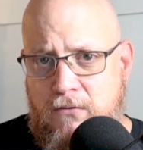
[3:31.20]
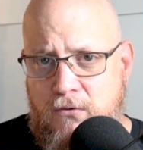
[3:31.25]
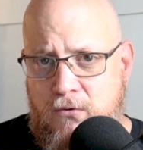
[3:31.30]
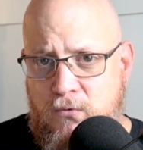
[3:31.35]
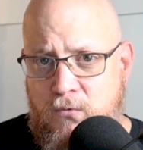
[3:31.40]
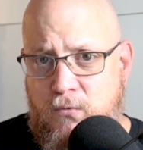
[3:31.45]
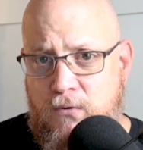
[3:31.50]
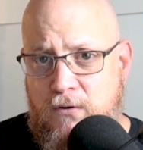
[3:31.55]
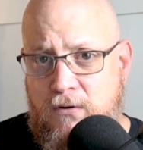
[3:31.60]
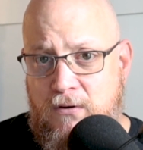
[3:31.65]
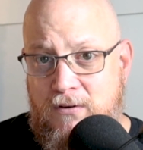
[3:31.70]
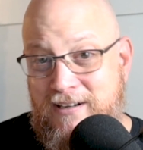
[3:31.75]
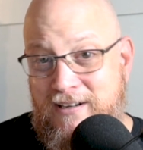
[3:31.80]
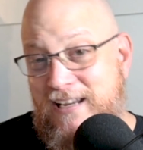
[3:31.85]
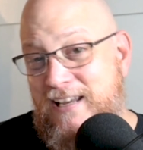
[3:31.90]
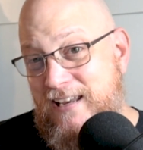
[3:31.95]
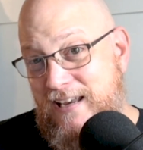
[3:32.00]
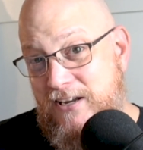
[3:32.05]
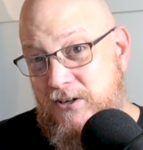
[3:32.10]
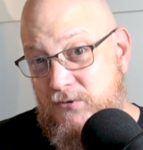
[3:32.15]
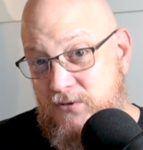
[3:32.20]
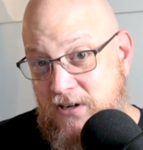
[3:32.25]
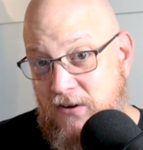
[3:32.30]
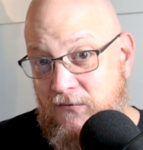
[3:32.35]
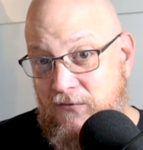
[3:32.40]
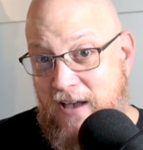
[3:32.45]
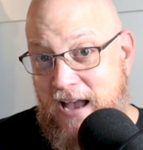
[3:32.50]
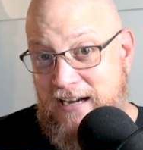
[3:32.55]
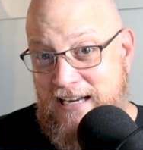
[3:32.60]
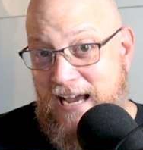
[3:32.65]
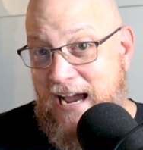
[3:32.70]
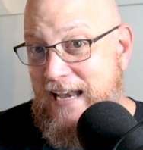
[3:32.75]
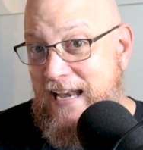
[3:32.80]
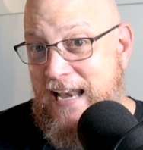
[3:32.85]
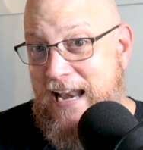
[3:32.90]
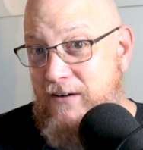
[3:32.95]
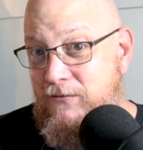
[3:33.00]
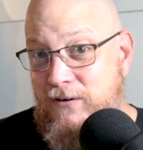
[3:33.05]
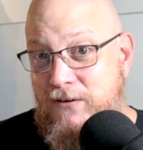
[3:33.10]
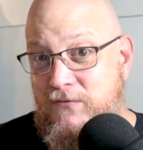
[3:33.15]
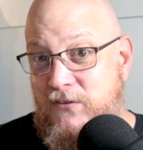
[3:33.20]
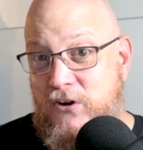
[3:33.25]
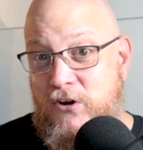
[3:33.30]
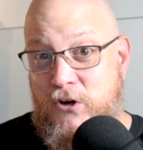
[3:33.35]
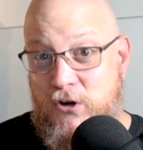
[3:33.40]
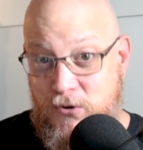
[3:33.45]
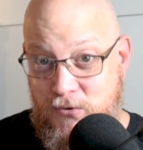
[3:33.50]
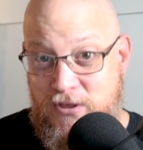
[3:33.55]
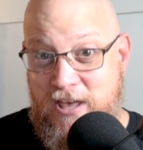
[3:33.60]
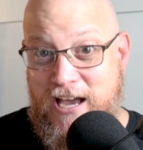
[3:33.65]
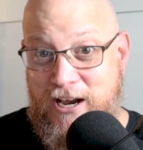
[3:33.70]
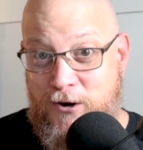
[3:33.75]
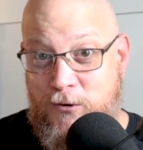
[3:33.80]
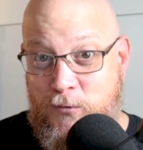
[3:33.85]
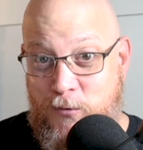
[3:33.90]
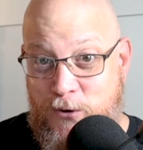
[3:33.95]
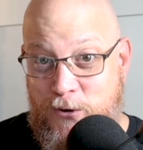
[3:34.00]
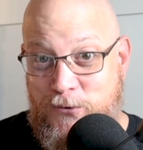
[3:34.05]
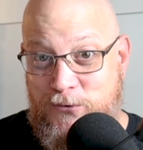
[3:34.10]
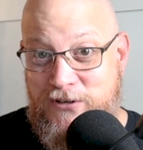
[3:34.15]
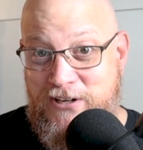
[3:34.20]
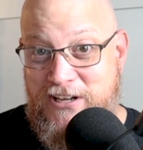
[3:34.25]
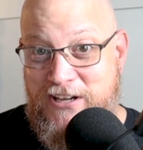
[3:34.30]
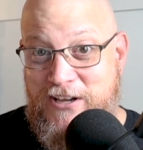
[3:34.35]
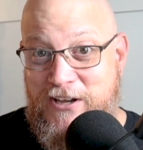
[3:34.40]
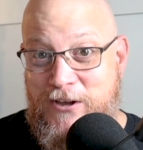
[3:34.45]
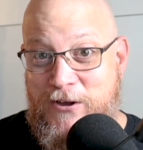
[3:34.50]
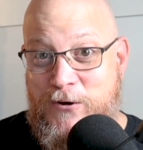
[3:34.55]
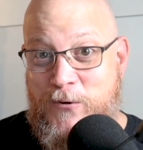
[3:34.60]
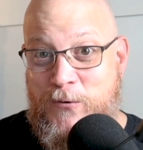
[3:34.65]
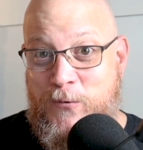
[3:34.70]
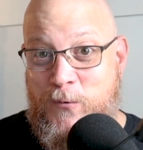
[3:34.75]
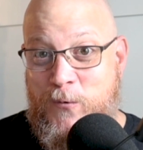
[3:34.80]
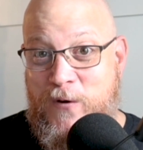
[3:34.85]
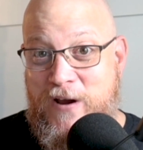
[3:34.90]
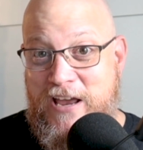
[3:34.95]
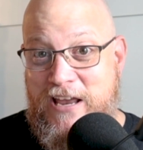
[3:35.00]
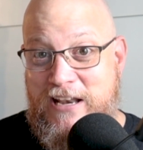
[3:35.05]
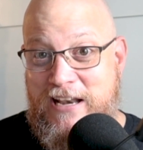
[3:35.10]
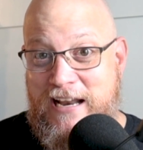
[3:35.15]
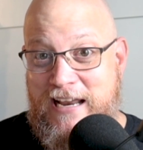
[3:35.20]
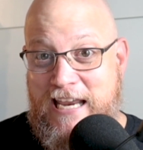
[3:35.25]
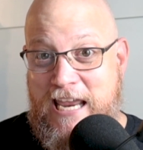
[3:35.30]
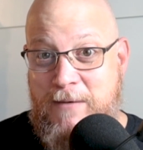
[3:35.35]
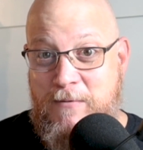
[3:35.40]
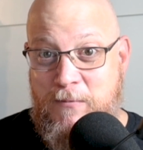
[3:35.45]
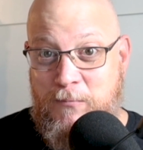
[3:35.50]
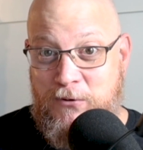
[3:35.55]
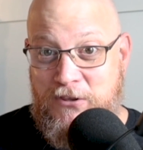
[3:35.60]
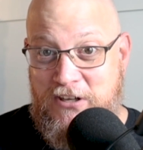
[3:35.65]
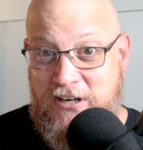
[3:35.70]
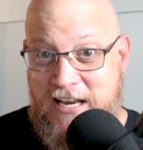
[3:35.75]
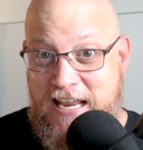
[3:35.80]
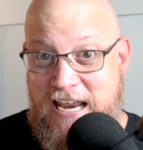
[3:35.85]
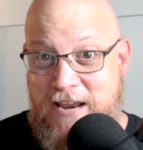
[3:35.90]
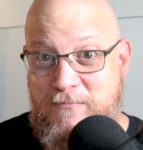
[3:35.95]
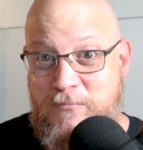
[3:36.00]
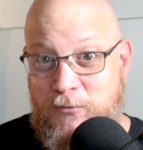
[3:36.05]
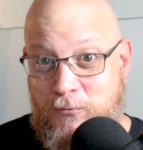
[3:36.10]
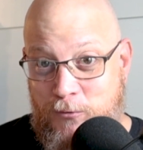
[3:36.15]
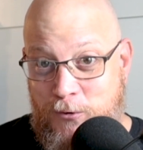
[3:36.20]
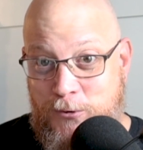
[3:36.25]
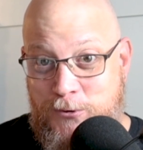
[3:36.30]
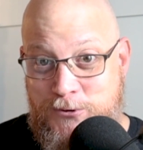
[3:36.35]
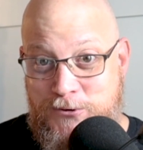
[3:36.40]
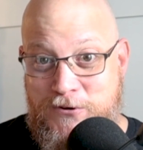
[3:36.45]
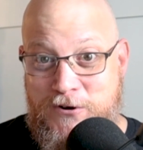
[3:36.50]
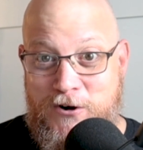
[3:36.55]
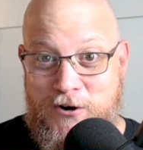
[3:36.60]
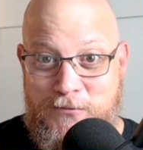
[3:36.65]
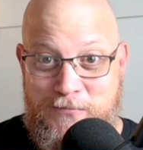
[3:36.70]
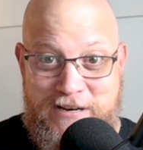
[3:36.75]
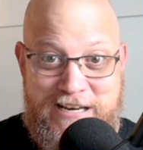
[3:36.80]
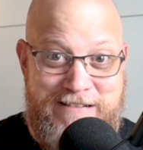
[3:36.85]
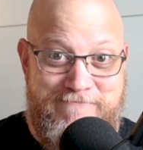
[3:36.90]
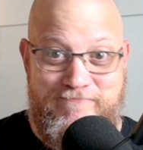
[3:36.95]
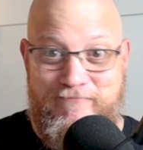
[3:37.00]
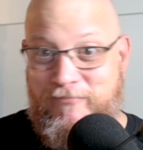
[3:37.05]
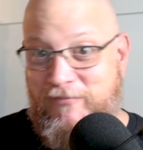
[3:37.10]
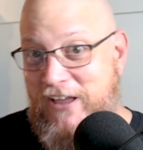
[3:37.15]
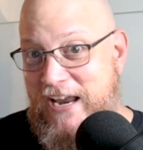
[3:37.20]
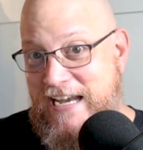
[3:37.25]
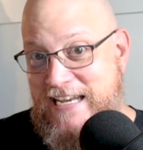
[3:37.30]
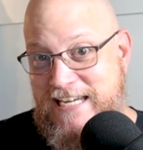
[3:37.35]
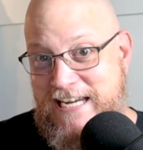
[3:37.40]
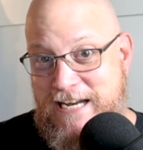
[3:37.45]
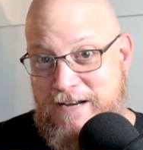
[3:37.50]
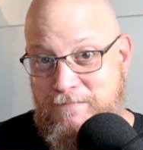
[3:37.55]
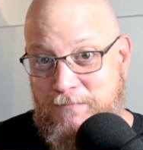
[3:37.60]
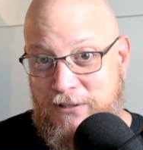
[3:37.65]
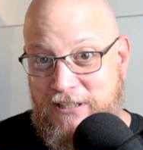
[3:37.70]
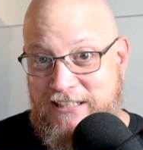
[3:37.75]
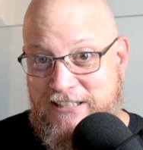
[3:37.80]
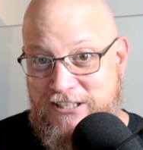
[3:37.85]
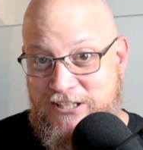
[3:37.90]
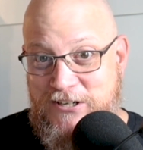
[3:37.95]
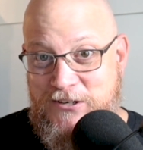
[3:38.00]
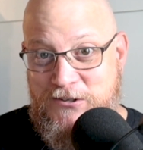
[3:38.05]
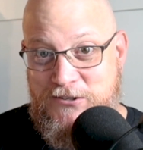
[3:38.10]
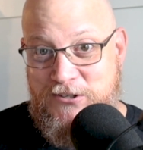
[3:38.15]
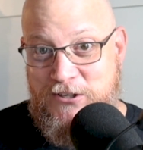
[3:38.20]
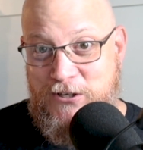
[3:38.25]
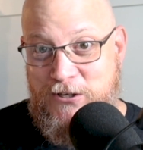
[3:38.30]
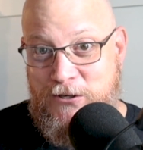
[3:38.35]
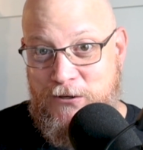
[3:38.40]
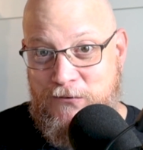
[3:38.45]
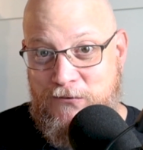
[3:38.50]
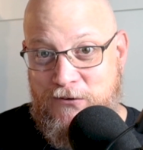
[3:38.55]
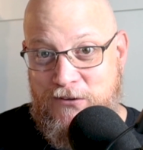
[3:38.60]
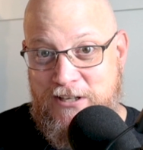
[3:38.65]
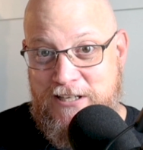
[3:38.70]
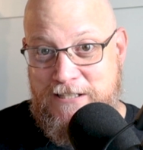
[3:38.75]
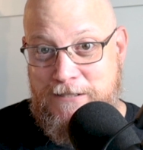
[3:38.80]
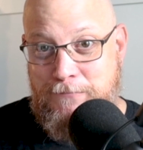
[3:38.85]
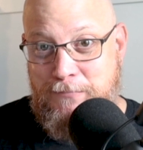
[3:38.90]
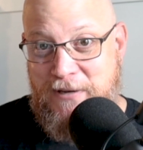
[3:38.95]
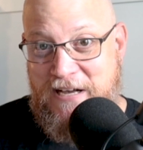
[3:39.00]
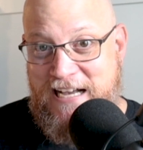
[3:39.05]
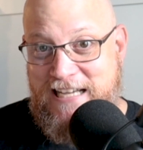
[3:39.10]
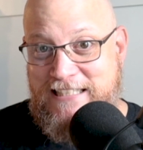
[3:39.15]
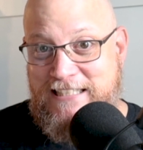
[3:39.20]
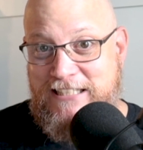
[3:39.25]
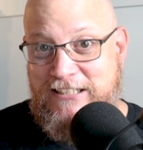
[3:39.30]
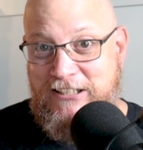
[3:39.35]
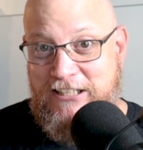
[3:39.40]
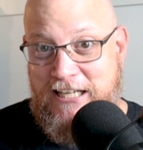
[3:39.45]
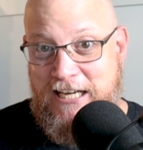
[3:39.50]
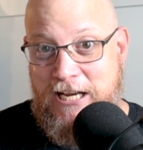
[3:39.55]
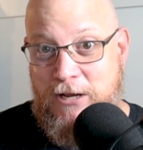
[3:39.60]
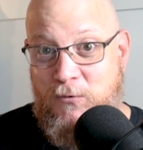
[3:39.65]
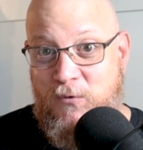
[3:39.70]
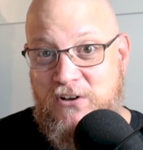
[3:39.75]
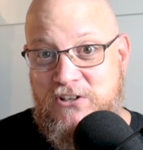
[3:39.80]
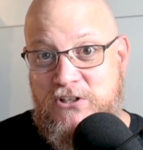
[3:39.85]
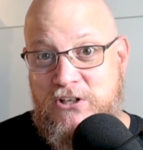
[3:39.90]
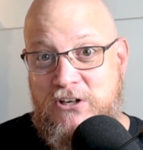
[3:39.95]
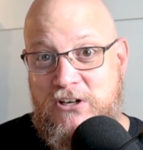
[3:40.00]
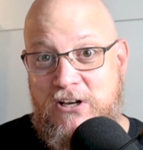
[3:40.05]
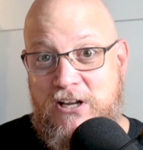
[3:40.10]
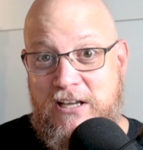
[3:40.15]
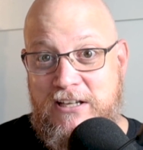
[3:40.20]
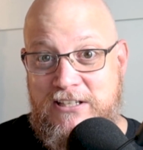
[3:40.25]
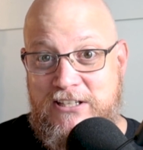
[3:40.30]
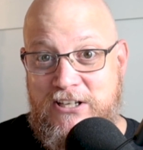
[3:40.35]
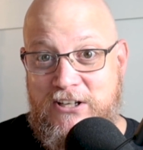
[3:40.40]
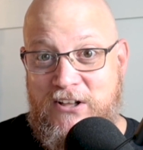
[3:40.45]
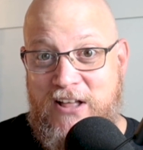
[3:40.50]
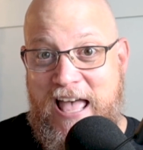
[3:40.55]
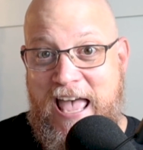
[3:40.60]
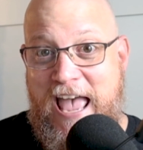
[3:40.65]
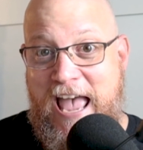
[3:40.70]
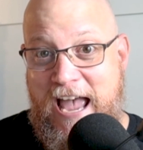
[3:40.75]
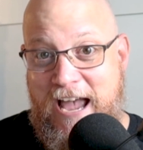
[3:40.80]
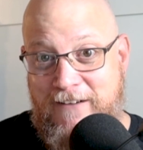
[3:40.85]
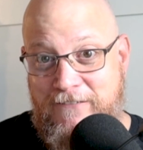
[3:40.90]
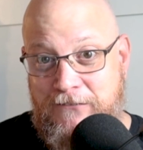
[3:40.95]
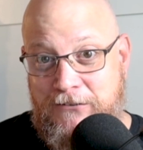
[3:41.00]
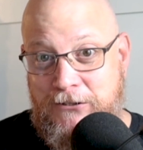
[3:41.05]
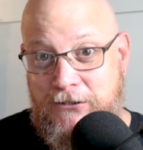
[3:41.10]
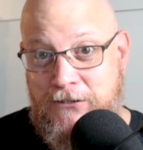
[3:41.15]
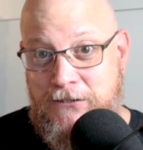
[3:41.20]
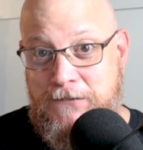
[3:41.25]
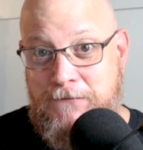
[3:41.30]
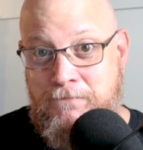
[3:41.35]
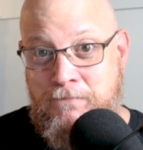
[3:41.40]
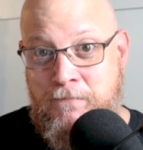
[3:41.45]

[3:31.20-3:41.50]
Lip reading: the world. Interesting fact, I never even knew that quote when I came up with the name Rosary Army 19 plus years ago for this apostolate. It wasn't until after